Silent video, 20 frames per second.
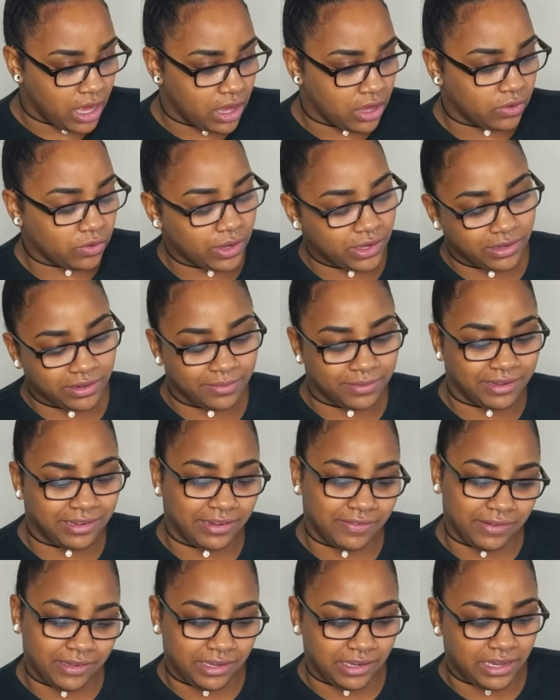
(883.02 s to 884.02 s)
question number
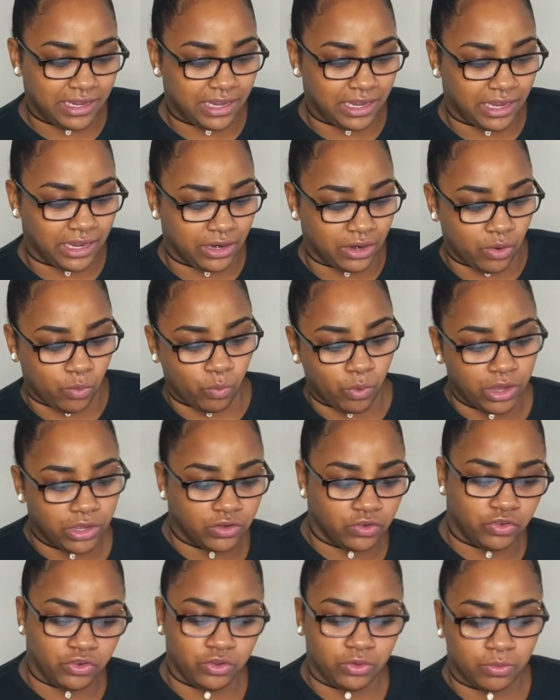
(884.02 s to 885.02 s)
17,
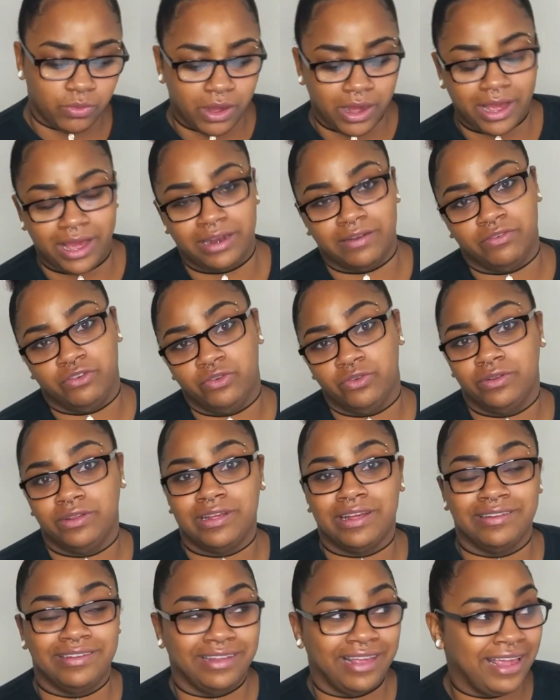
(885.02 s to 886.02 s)
what do you want out of
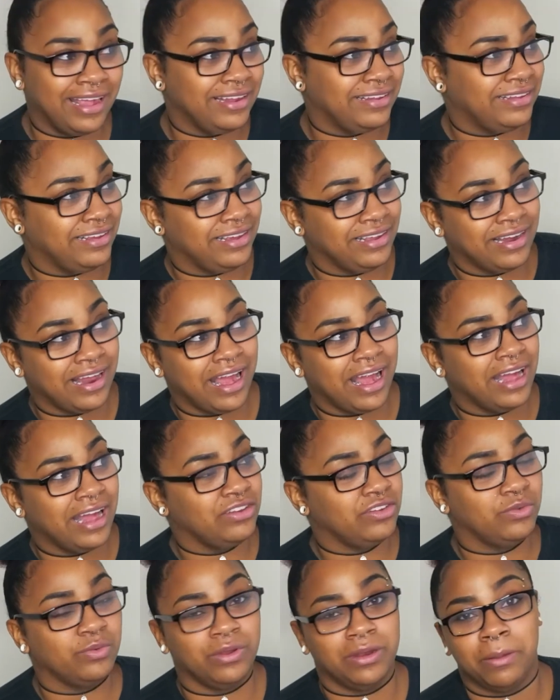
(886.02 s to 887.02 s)
2018? I
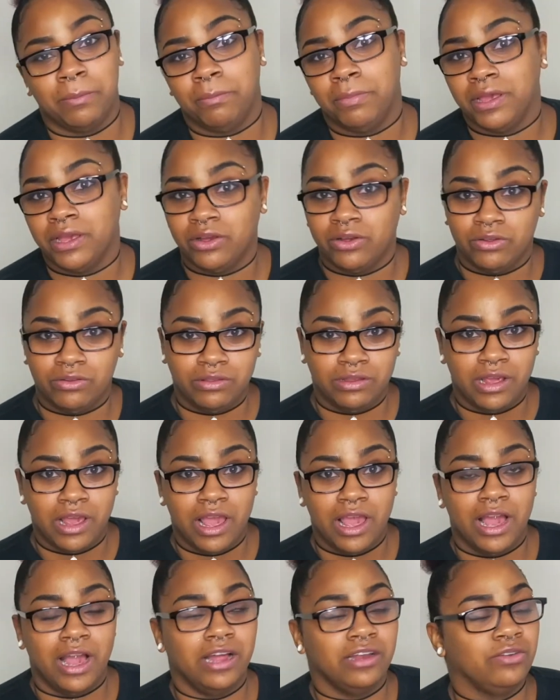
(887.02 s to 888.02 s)
just want to build.
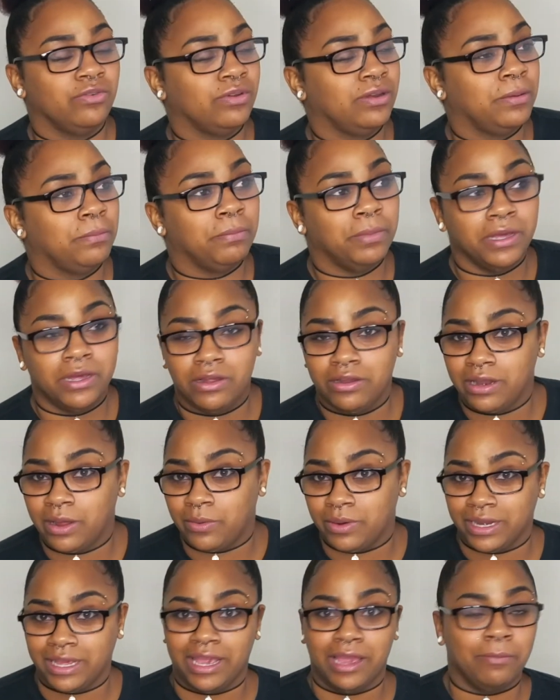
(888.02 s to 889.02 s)
I
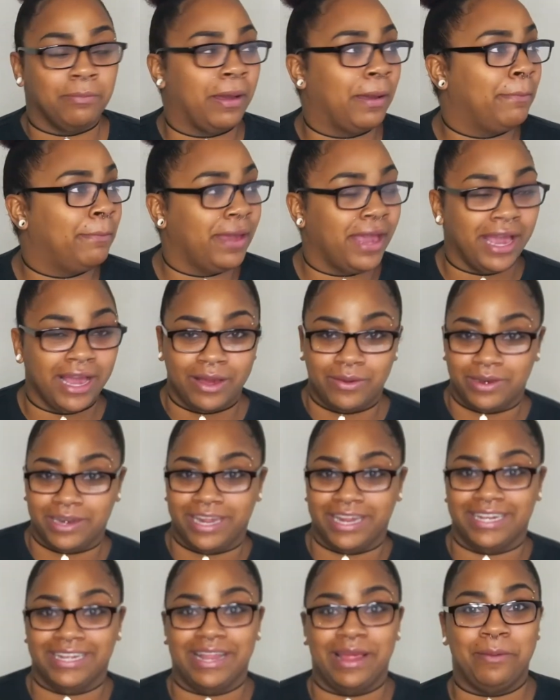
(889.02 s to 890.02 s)
want to get in my bag. I
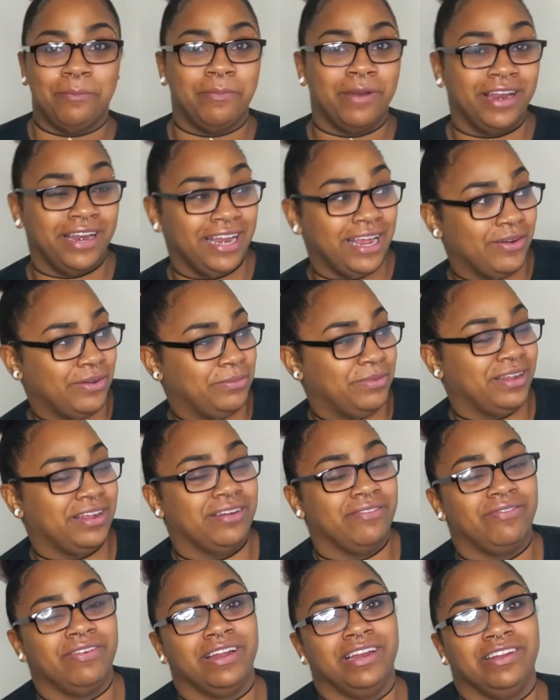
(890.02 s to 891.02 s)
want to get that money. I want to
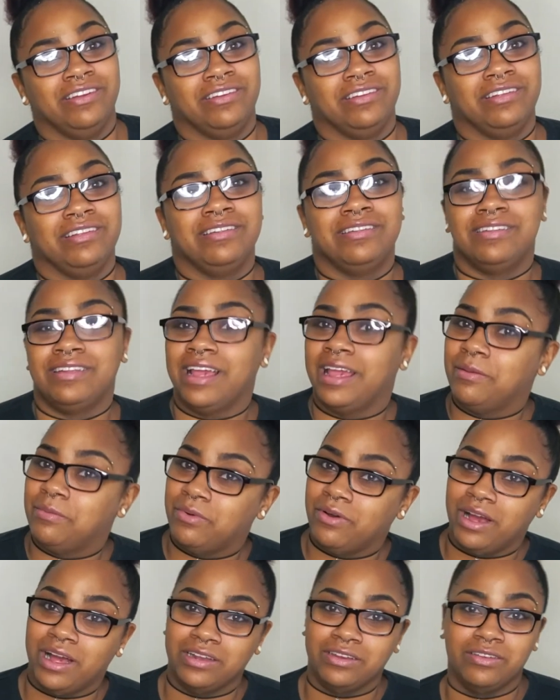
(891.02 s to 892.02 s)
become financially
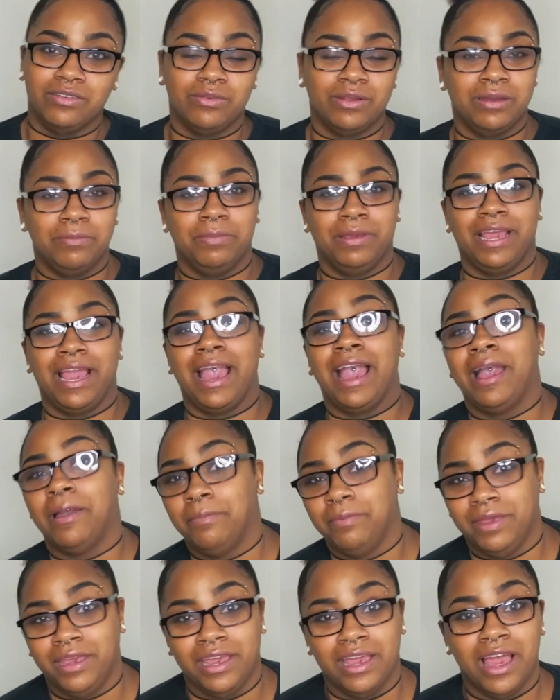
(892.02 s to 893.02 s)
stable. I just want to be
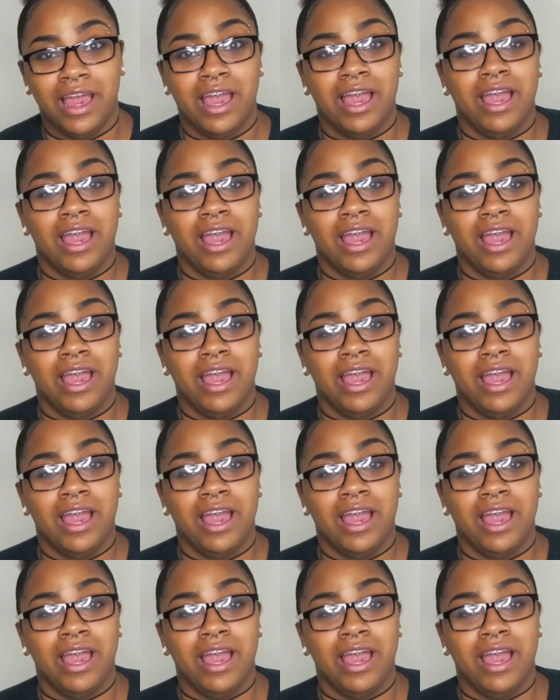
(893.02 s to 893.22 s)
happy,